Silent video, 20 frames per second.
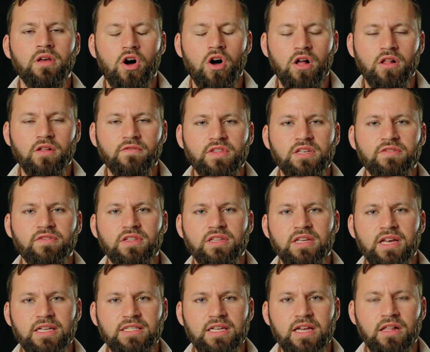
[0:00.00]
all of these
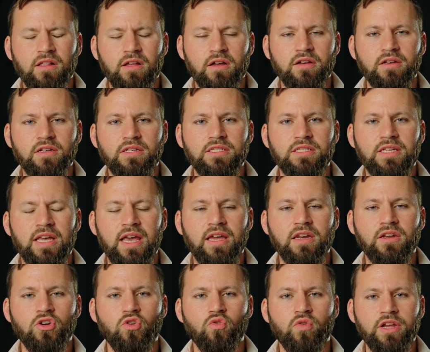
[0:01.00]
fantastic halachos
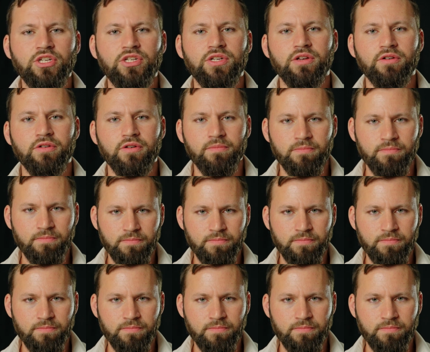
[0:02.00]
and great shiurim.